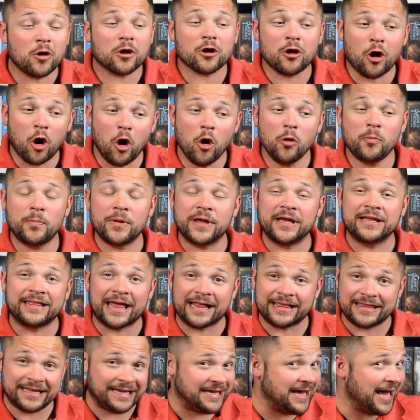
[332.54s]
hoping
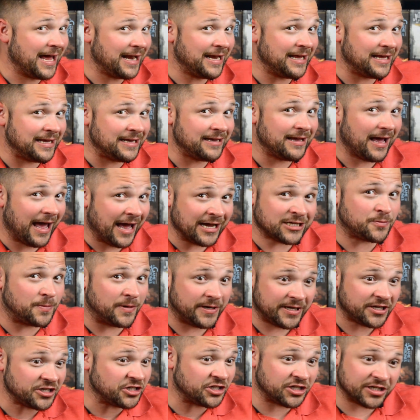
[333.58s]
that the Yeti
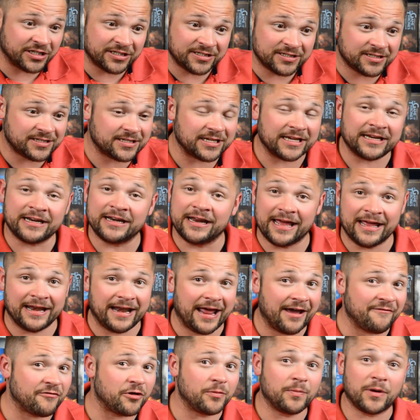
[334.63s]
expeditions and
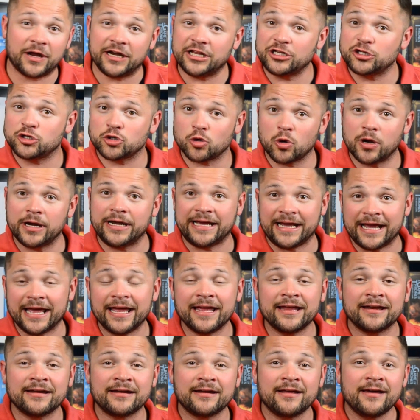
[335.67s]
everybody joining
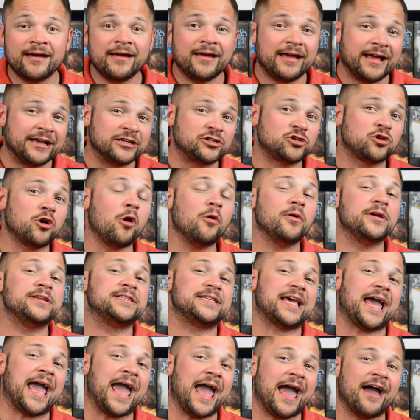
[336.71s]
in is going
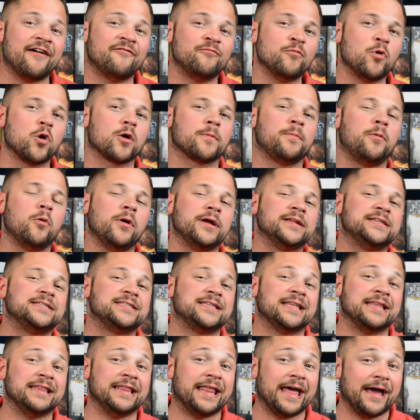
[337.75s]
to have more points
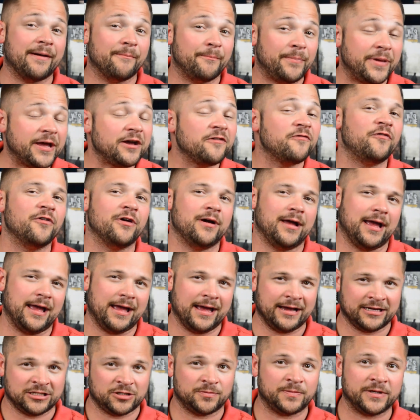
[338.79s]
than that Bigfoot
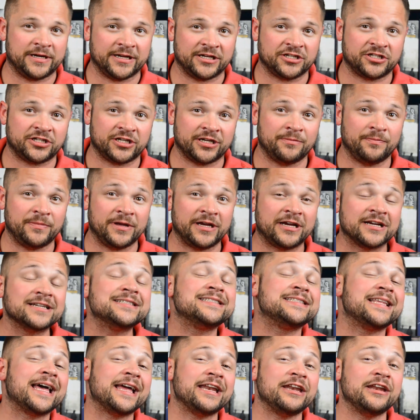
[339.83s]
expedition,
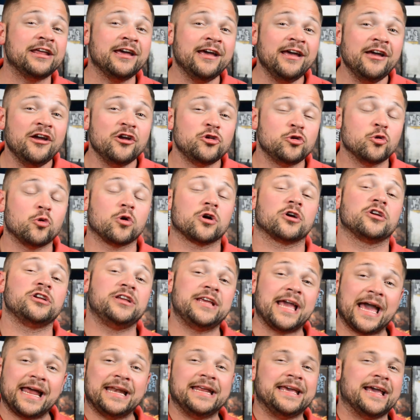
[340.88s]
because then your
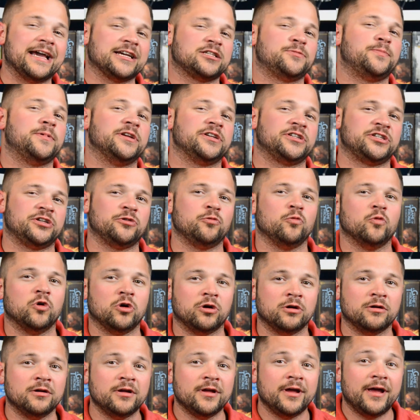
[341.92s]
Yeti expedition
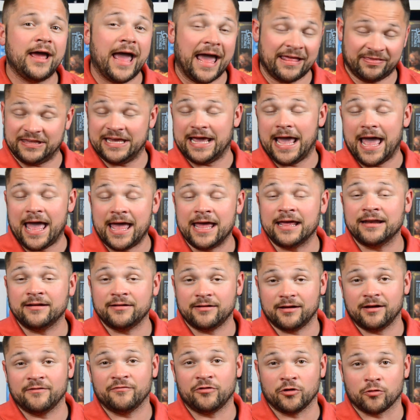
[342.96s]
will, at the end
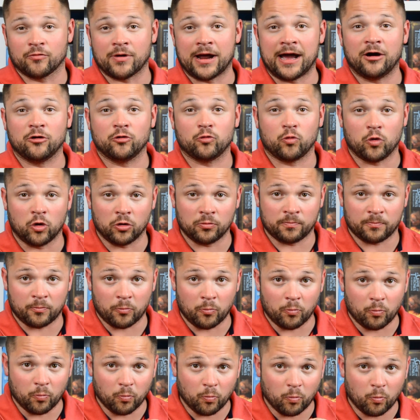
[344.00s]
of the round,
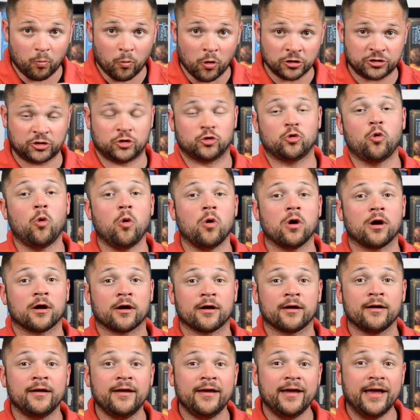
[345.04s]
will
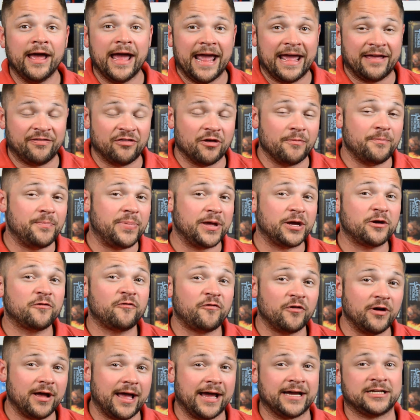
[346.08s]
score and the
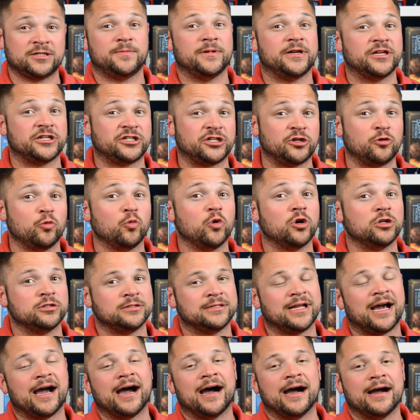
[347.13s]
Bigfoot expedition will
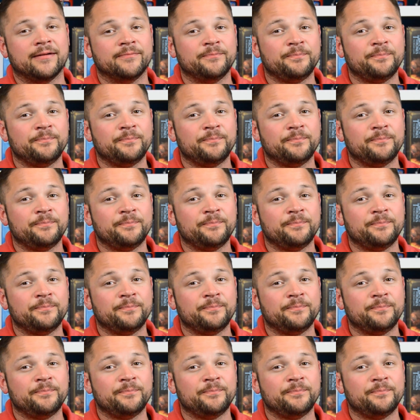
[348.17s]
not.